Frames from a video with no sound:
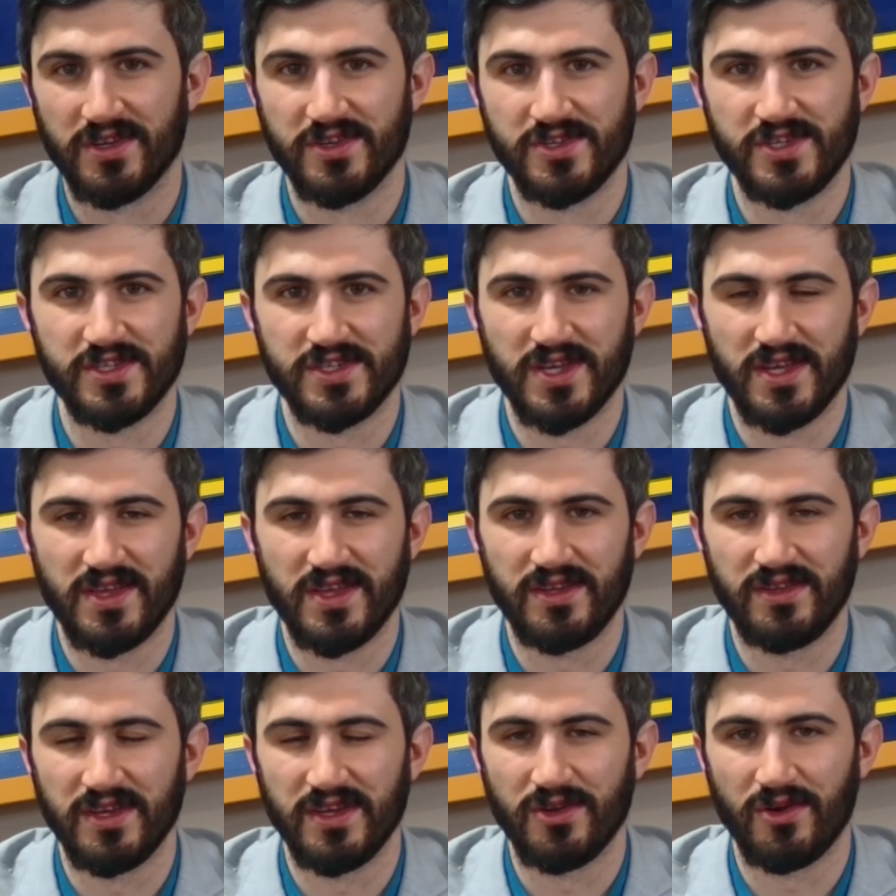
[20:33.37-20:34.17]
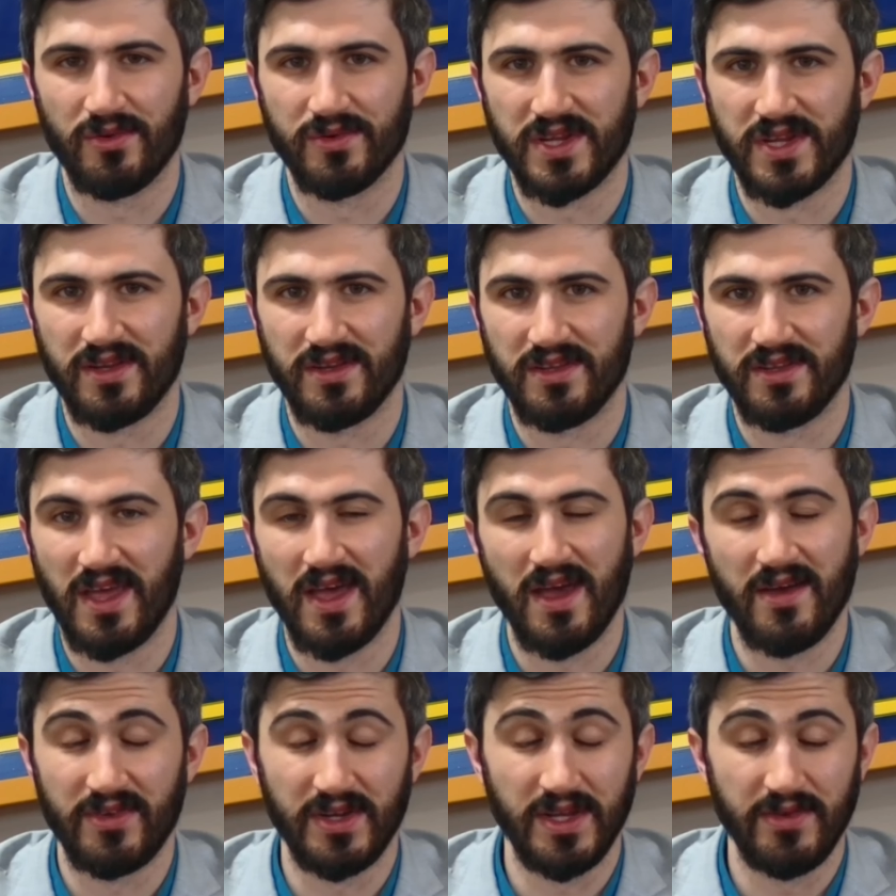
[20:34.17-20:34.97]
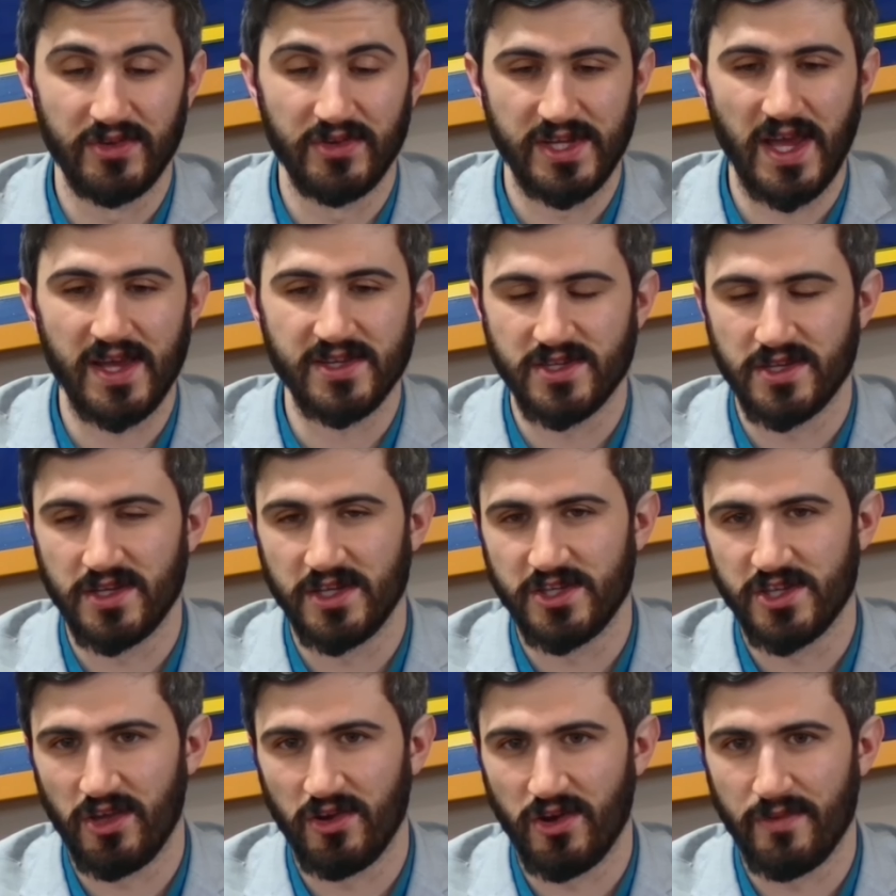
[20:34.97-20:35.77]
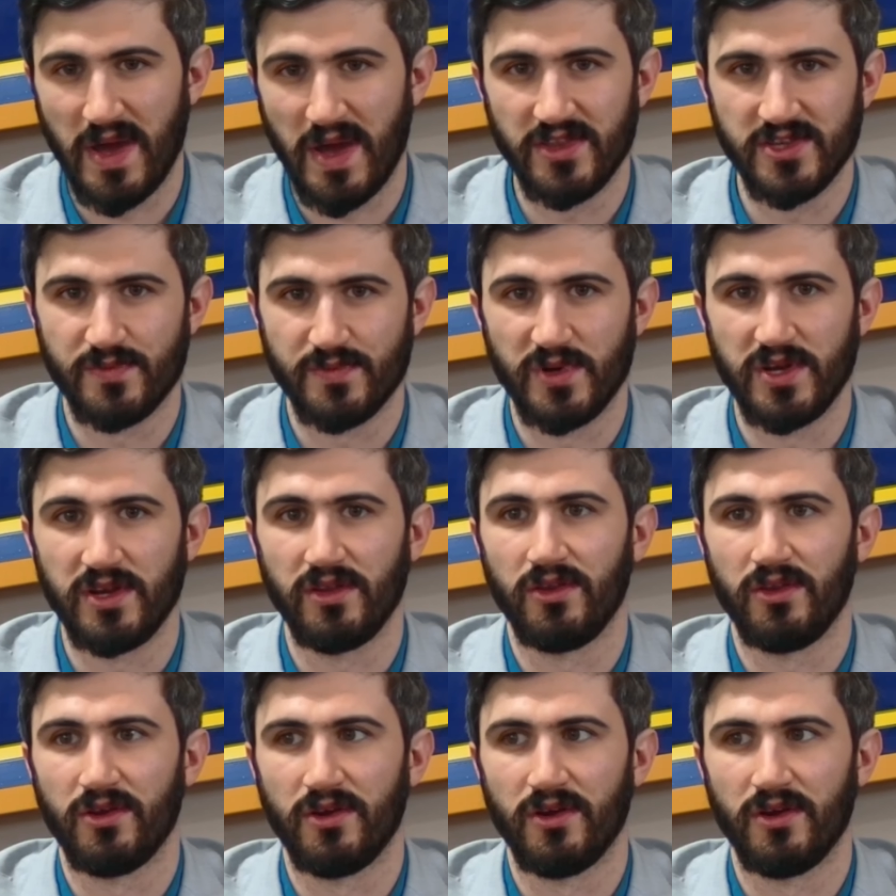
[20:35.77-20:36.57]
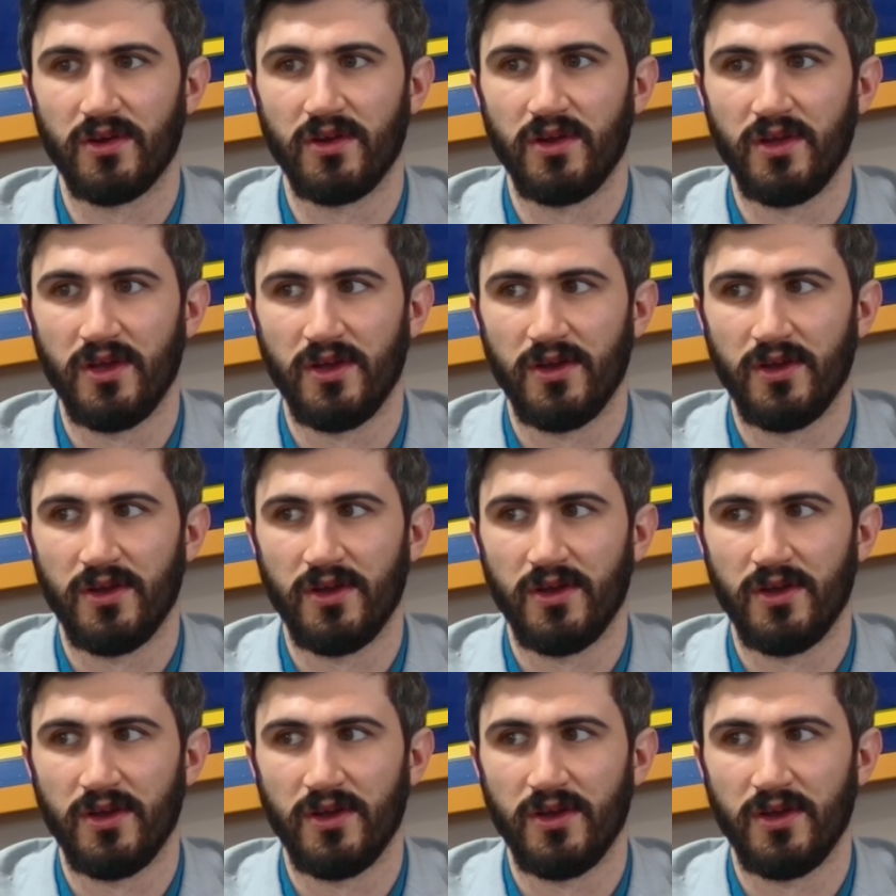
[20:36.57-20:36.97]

and she said that they haven't even texted each other about this particular